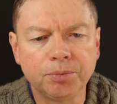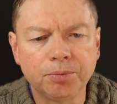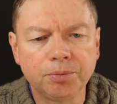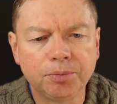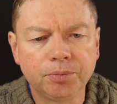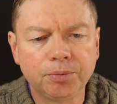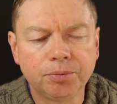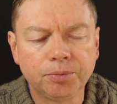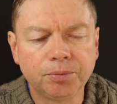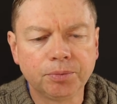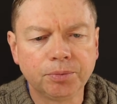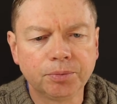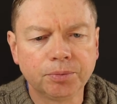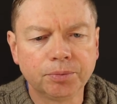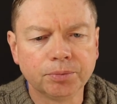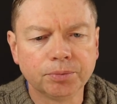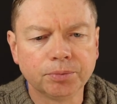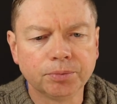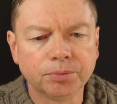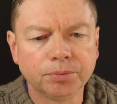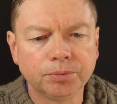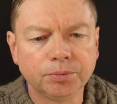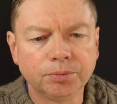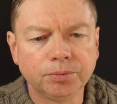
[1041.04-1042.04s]

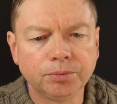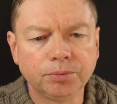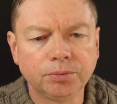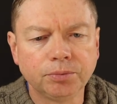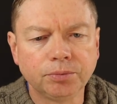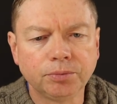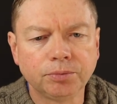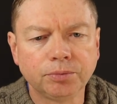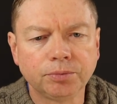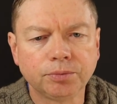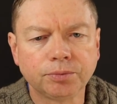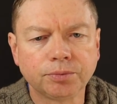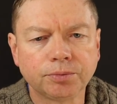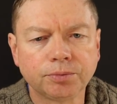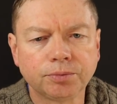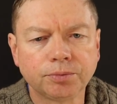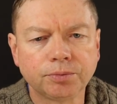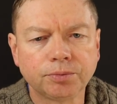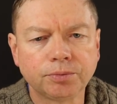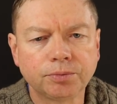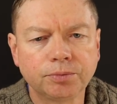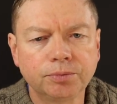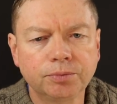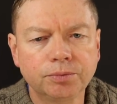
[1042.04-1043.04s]

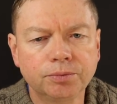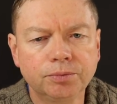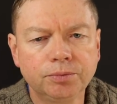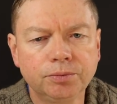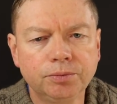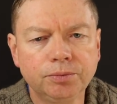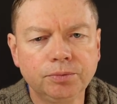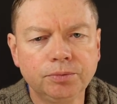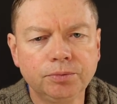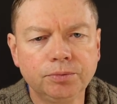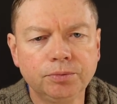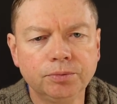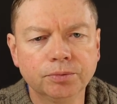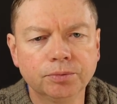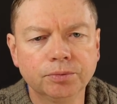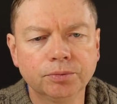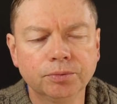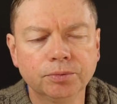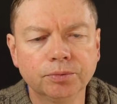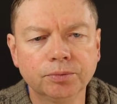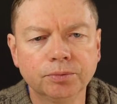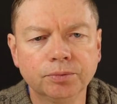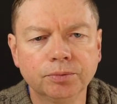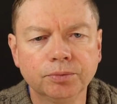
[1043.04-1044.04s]

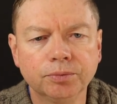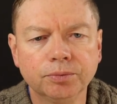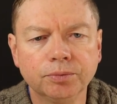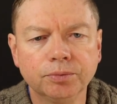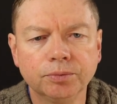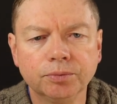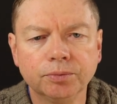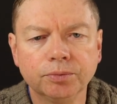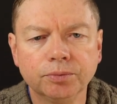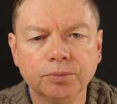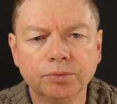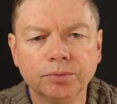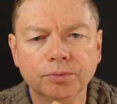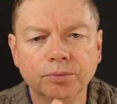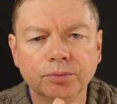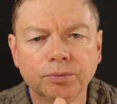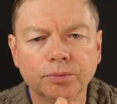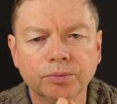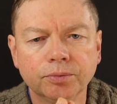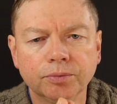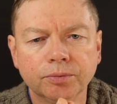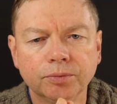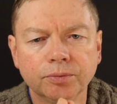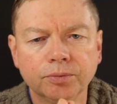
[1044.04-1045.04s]

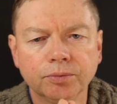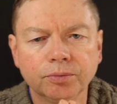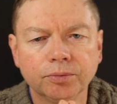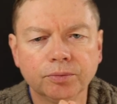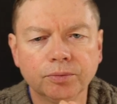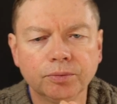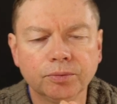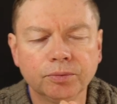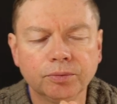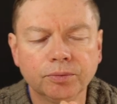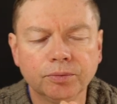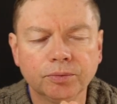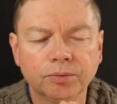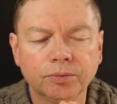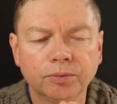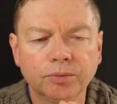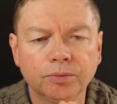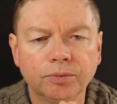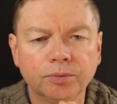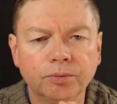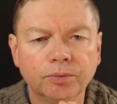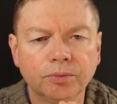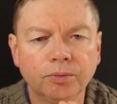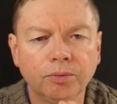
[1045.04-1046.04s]

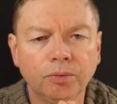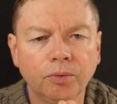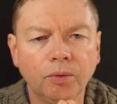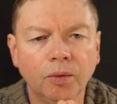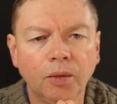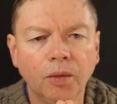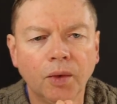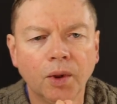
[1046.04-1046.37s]
(no one is talking)